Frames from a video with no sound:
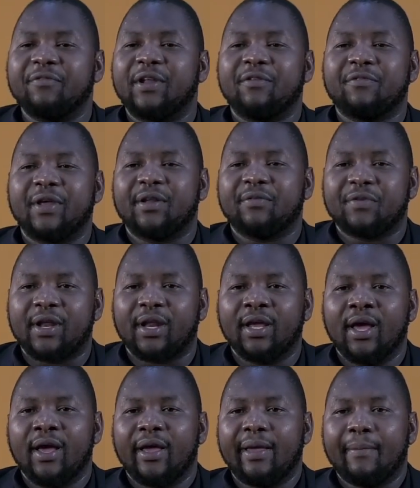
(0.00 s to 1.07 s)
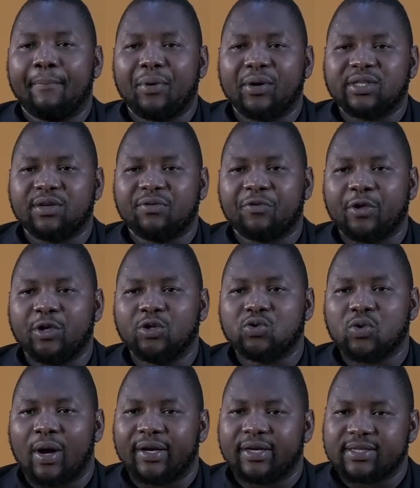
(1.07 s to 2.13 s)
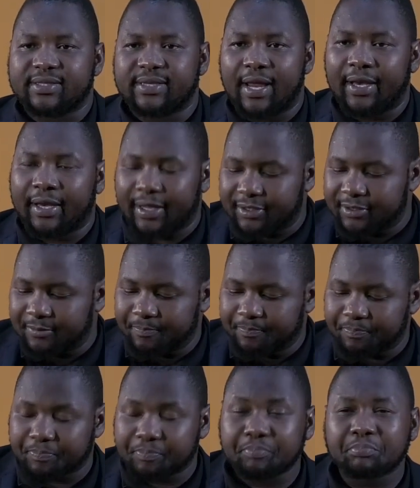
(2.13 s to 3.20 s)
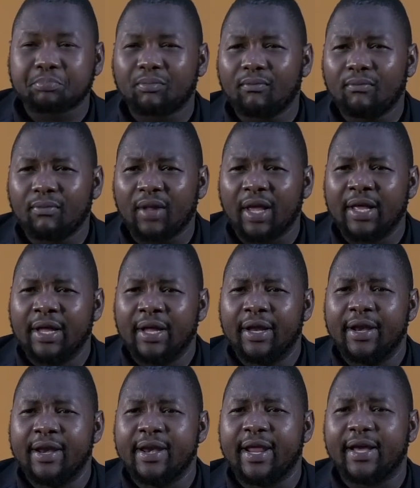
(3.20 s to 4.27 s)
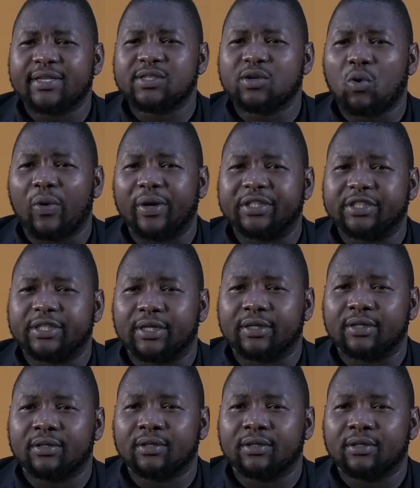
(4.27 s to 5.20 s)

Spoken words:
very, very, very important for you to understand that. Next question.